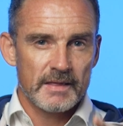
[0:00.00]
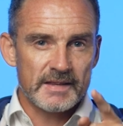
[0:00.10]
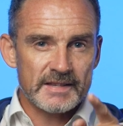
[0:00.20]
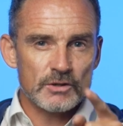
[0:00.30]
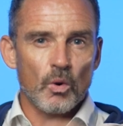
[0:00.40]

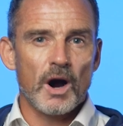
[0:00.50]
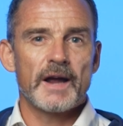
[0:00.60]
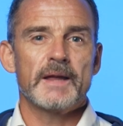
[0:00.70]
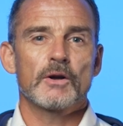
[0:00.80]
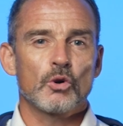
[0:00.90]
This is
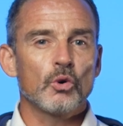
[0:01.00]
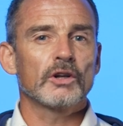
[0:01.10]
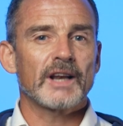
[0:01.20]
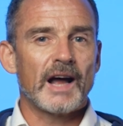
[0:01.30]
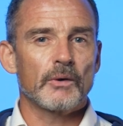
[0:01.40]
why
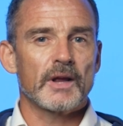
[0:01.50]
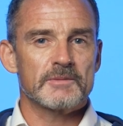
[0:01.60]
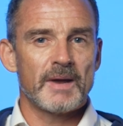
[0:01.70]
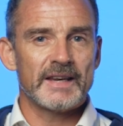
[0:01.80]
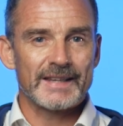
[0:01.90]
Google Cloud
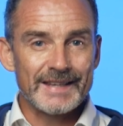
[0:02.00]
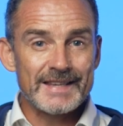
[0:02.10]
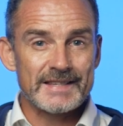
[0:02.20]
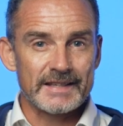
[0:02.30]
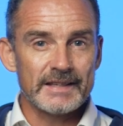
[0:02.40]
has made it
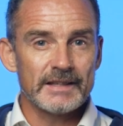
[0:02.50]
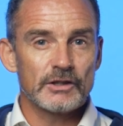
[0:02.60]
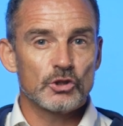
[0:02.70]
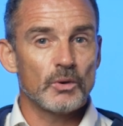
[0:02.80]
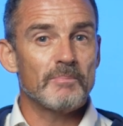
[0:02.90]
easy
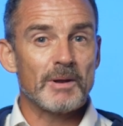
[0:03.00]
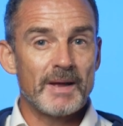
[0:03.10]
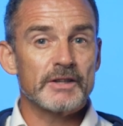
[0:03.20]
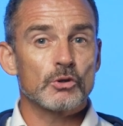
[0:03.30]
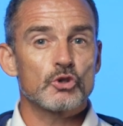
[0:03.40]
to
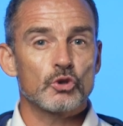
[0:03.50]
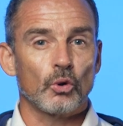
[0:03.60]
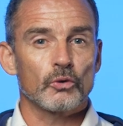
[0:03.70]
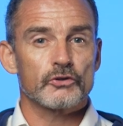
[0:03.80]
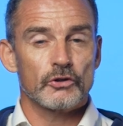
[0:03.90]
implement
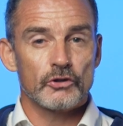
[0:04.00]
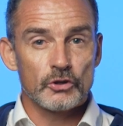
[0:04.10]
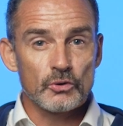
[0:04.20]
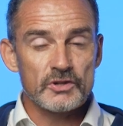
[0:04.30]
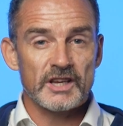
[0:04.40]
controls
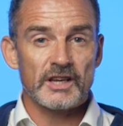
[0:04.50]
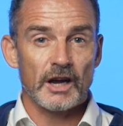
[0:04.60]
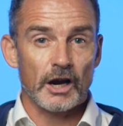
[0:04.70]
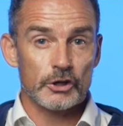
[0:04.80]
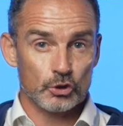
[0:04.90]
using
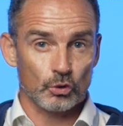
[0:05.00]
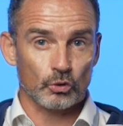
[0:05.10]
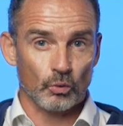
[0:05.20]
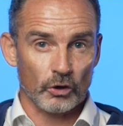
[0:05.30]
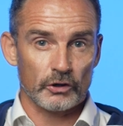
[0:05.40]

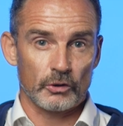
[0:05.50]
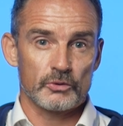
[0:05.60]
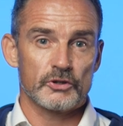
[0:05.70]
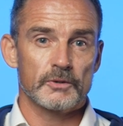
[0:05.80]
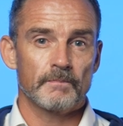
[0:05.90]
assured
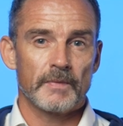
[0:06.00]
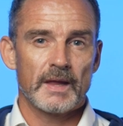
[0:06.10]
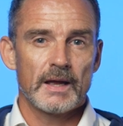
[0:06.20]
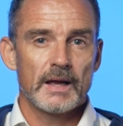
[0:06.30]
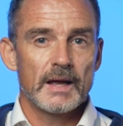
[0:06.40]
workloads.
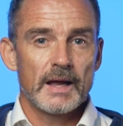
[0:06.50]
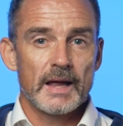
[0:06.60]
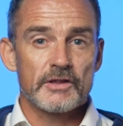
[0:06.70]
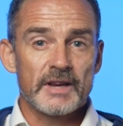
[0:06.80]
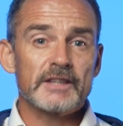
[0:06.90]

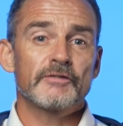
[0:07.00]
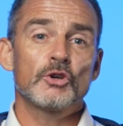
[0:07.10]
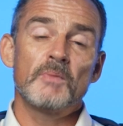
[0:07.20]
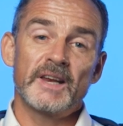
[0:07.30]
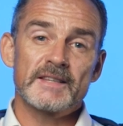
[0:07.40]
In the next
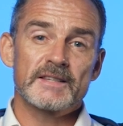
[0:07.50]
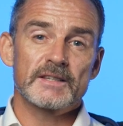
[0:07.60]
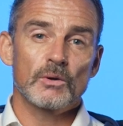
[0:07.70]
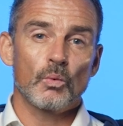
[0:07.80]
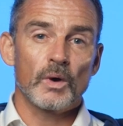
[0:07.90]
few
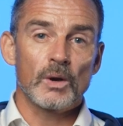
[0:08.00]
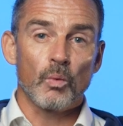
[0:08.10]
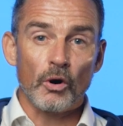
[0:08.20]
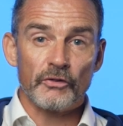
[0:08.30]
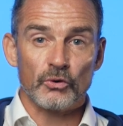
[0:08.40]
minutes, we'll
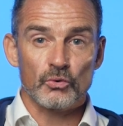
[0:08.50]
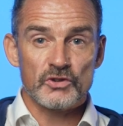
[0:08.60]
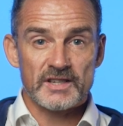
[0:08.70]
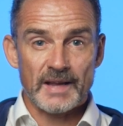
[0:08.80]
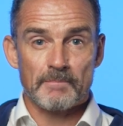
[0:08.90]
walk through
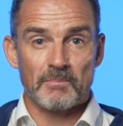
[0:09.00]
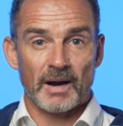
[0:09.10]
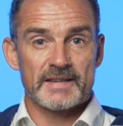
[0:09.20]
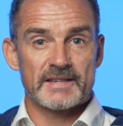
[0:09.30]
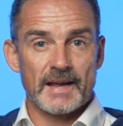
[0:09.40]
step
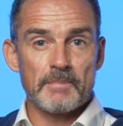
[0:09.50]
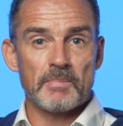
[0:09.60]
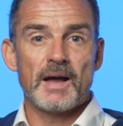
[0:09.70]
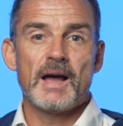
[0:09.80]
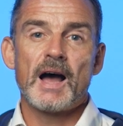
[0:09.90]
by step
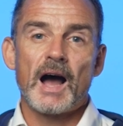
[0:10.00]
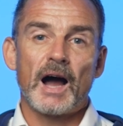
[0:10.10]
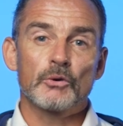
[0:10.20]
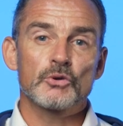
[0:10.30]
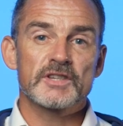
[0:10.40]

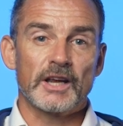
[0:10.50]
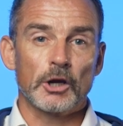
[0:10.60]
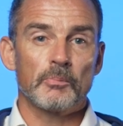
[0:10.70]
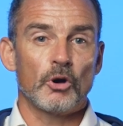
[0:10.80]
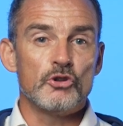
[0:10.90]
how to set
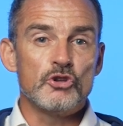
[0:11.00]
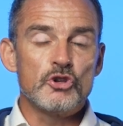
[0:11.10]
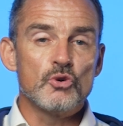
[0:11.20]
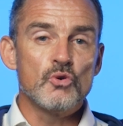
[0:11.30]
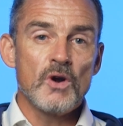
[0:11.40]
up a
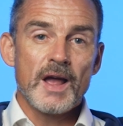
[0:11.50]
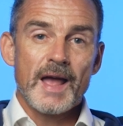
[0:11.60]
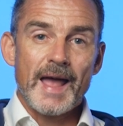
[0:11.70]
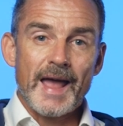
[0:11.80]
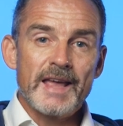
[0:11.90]
new
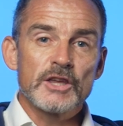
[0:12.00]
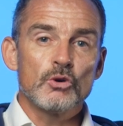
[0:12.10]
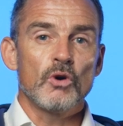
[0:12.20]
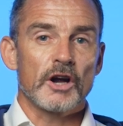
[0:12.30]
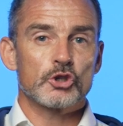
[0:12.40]

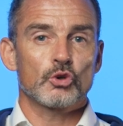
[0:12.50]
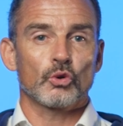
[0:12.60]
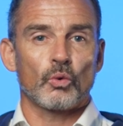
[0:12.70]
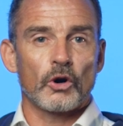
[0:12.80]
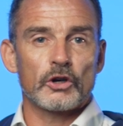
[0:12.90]
EU
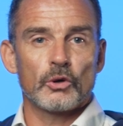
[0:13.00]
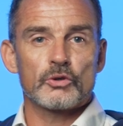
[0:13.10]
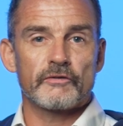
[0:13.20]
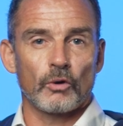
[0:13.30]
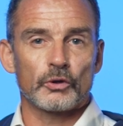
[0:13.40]
Assured
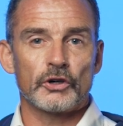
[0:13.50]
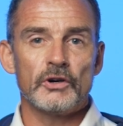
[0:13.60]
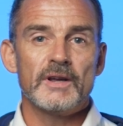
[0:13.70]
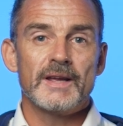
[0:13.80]
Workloads folder